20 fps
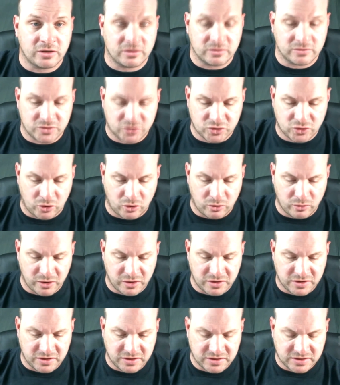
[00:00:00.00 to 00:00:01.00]

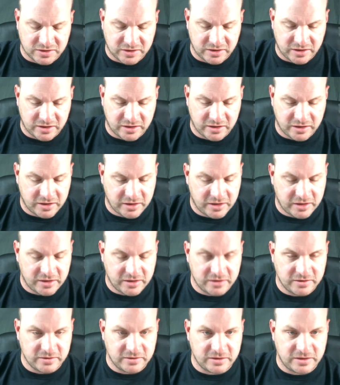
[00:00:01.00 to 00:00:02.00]
Stalwart. It's
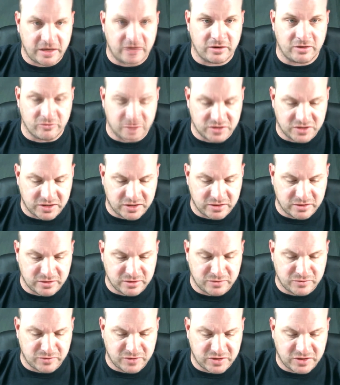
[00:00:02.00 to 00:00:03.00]
their
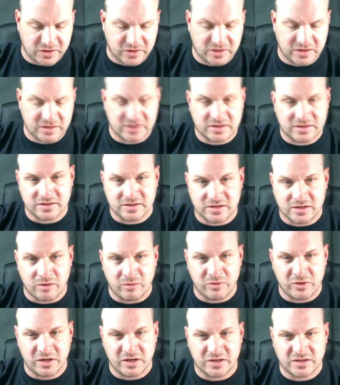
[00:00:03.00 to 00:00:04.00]
resilience and
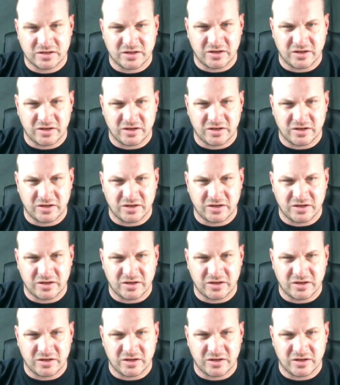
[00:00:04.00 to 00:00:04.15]
stubbornness.